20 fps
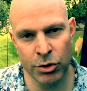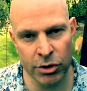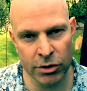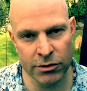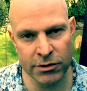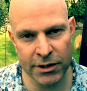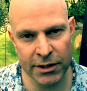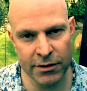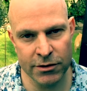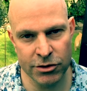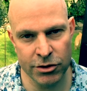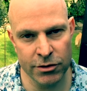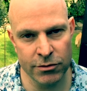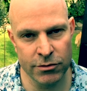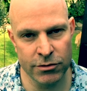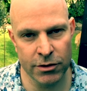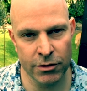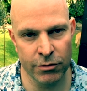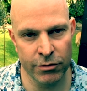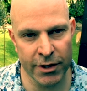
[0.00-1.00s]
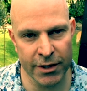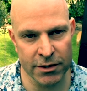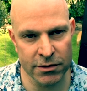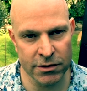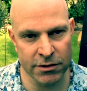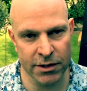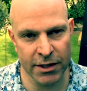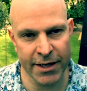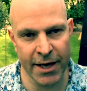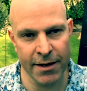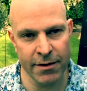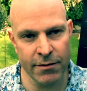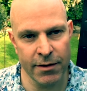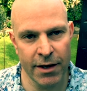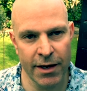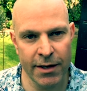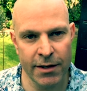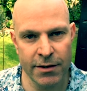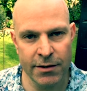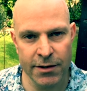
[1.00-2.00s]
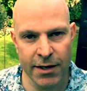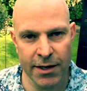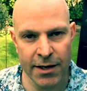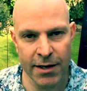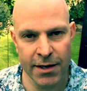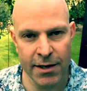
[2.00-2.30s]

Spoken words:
content soon. So thanks again, and